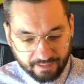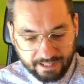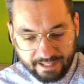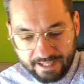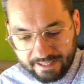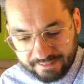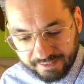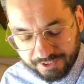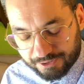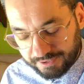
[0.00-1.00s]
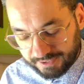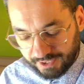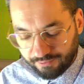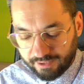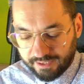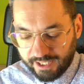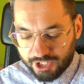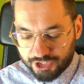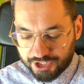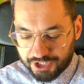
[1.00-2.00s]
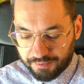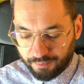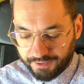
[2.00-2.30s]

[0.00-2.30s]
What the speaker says: I had an interesting relationship